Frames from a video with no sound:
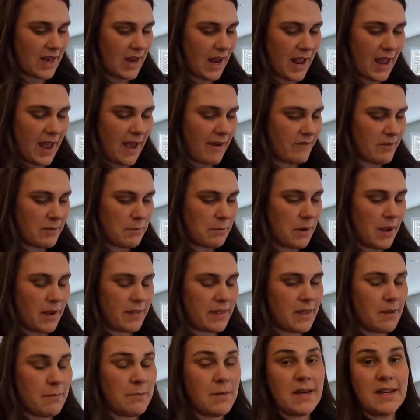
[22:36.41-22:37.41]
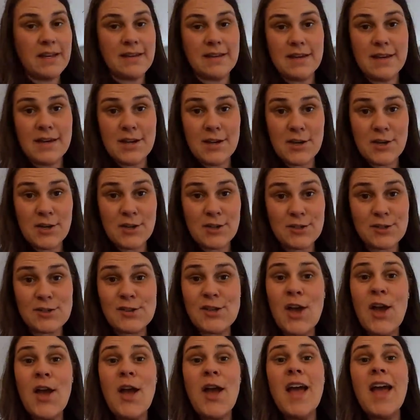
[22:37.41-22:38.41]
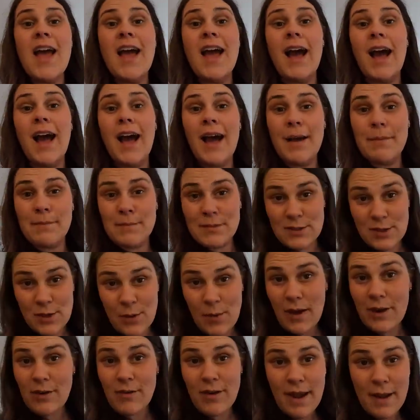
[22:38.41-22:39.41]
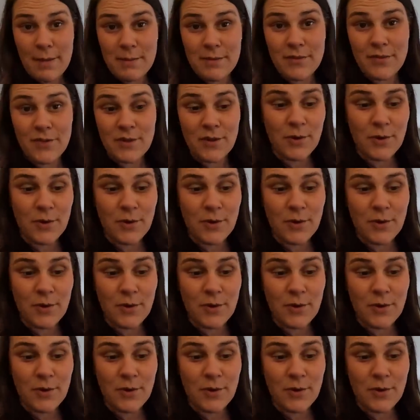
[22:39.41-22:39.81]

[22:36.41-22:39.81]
and I haven't bought them in years. So I grabbed a